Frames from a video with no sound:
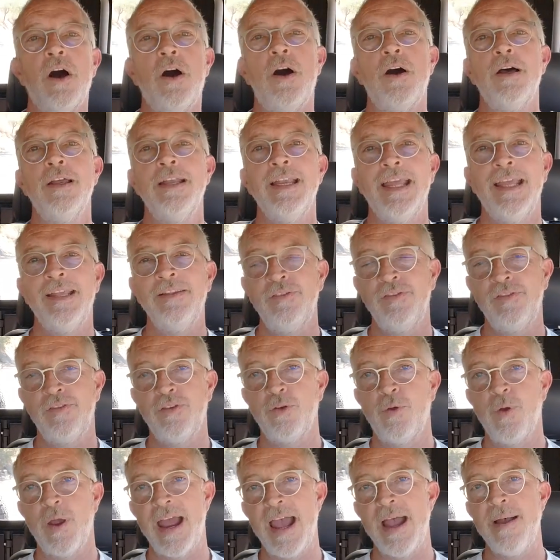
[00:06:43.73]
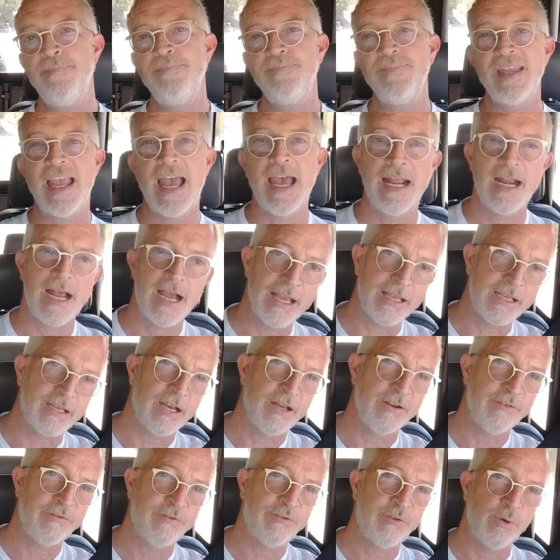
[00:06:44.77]
on Instagram at
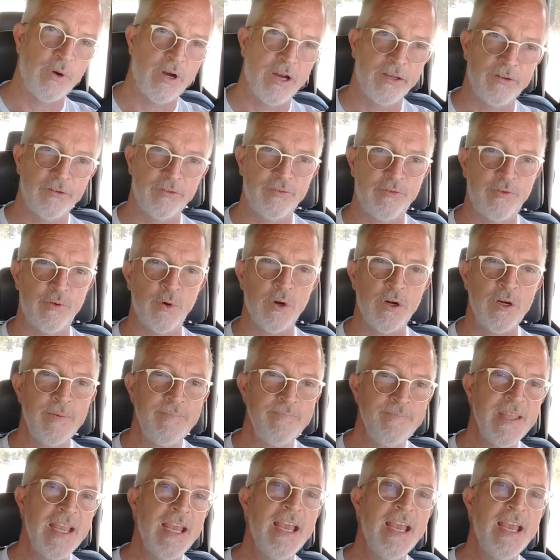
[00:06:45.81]
icon4x4.